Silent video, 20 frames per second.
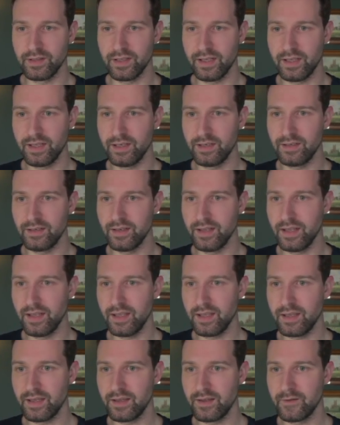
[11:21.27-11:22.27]
in
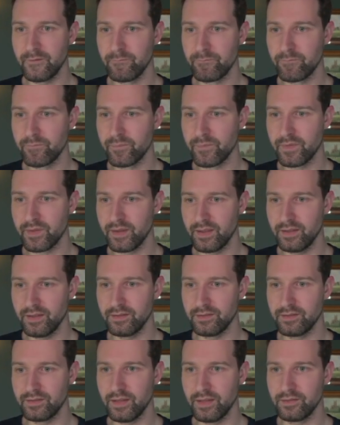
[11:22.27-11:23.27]
here is
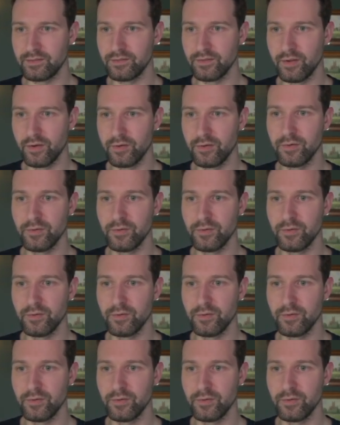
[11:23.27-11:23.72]
there's no